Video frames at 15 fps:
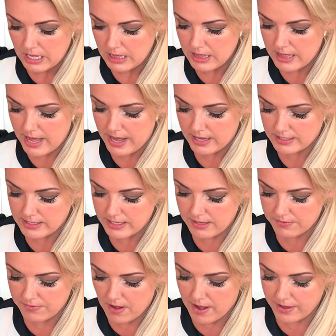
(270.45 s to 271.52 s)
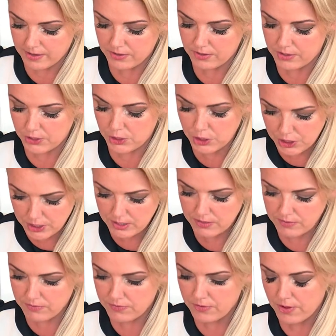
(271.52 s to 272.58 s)
that if I could
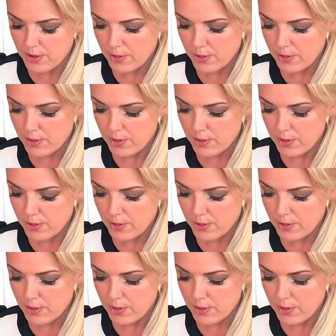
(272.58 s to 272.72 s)
achieve